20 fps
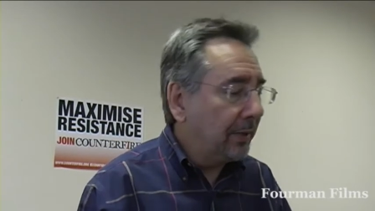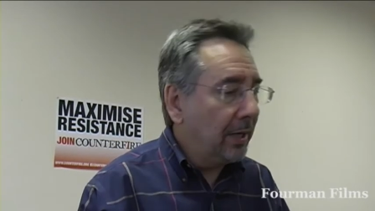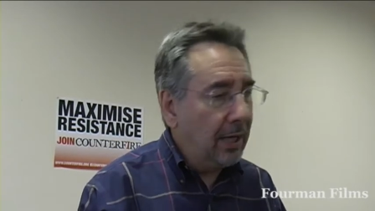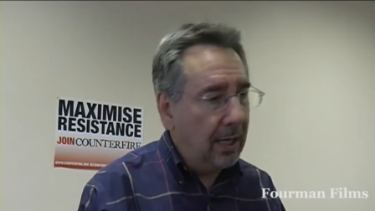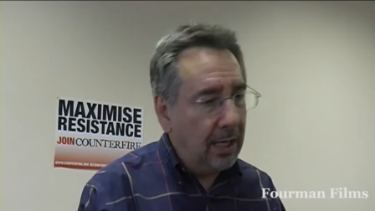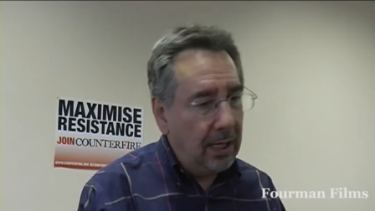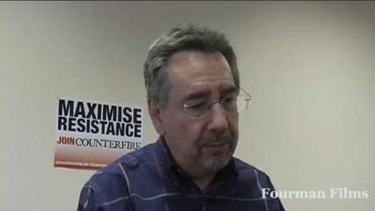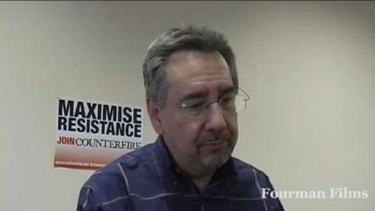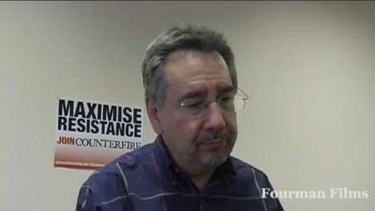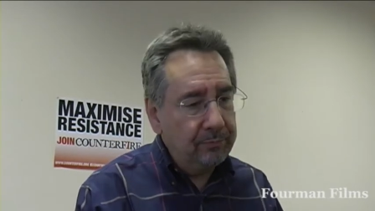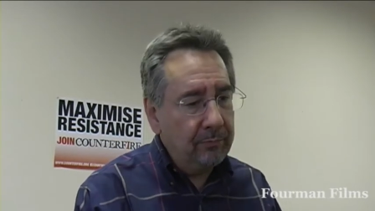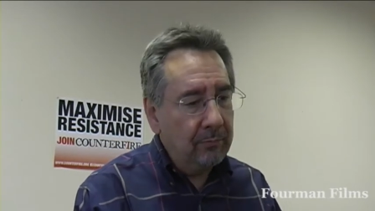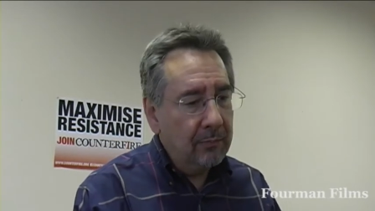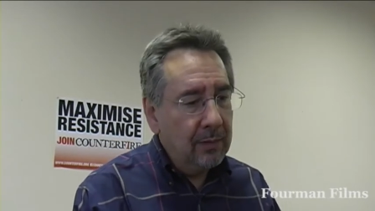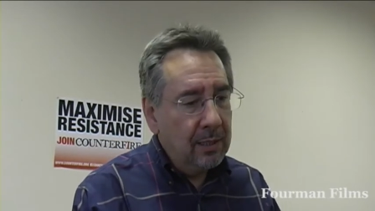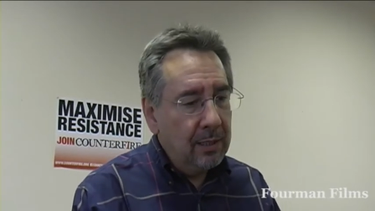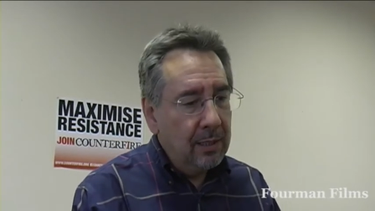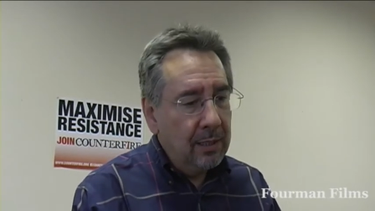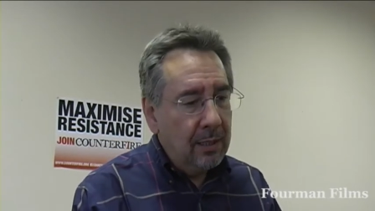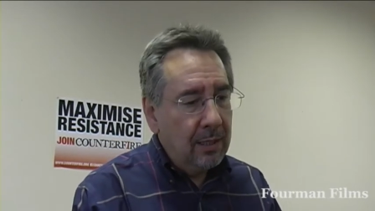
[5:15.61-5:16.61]

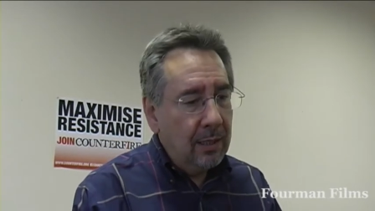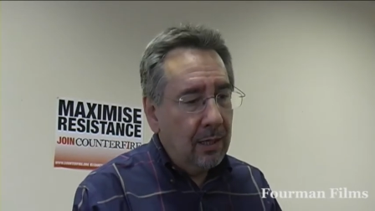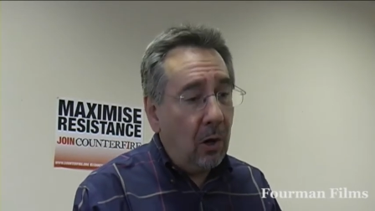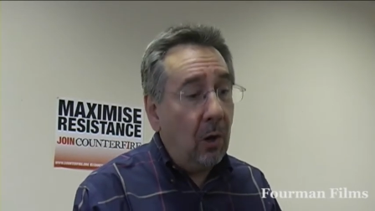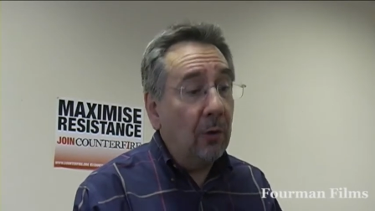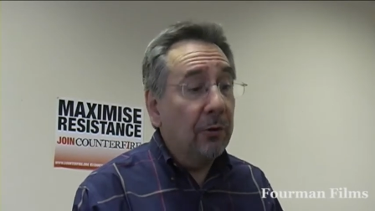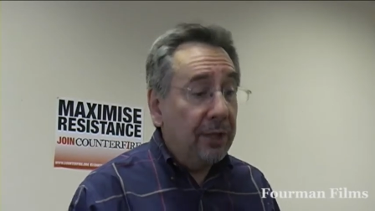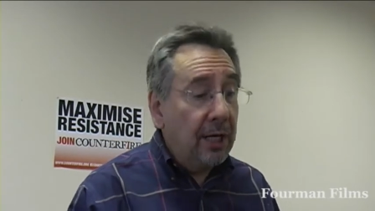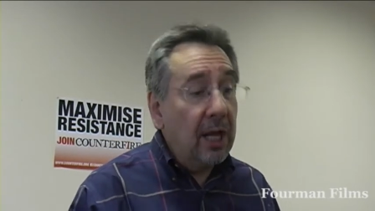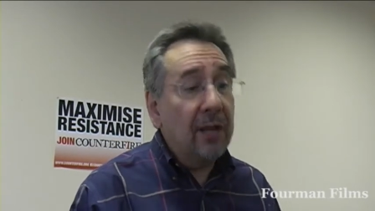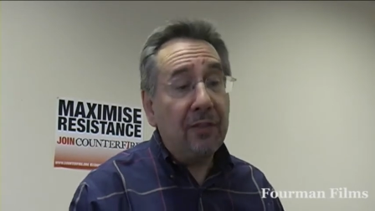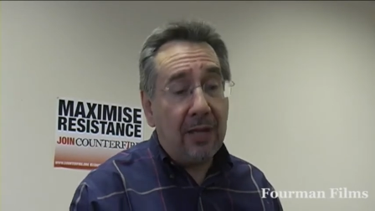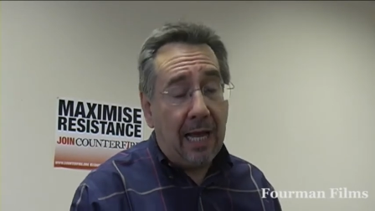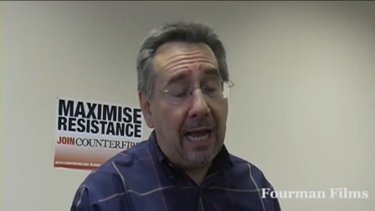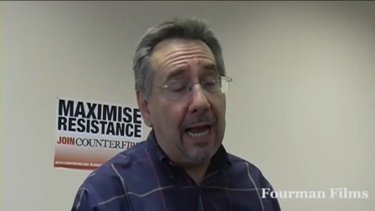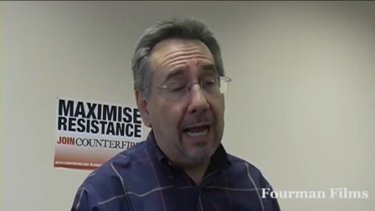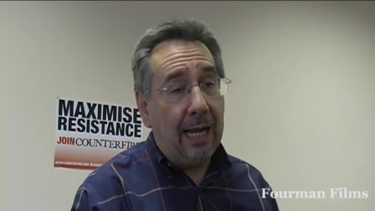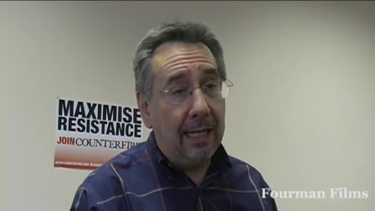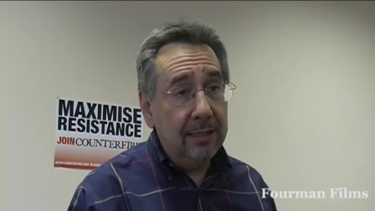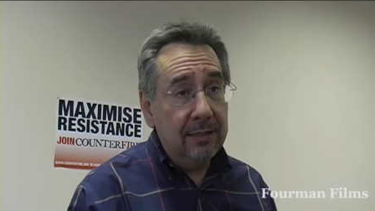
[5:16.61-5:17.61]
On the other
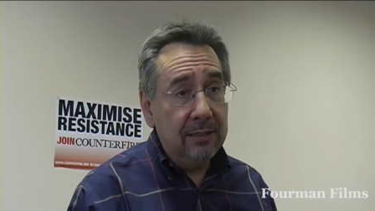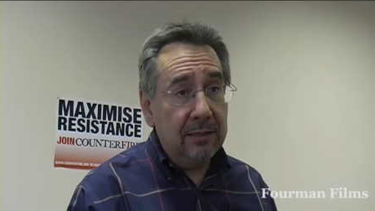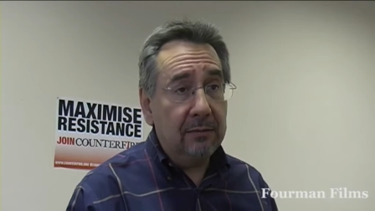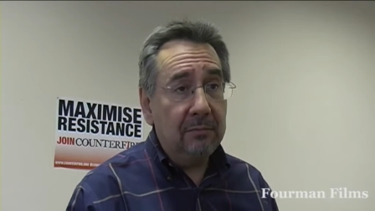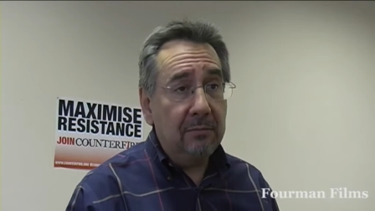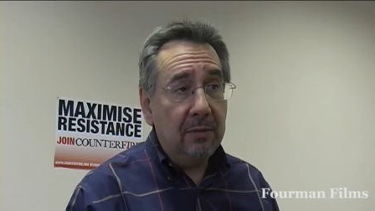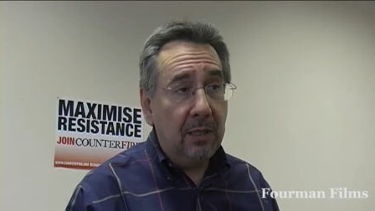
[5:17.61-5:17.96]
hand,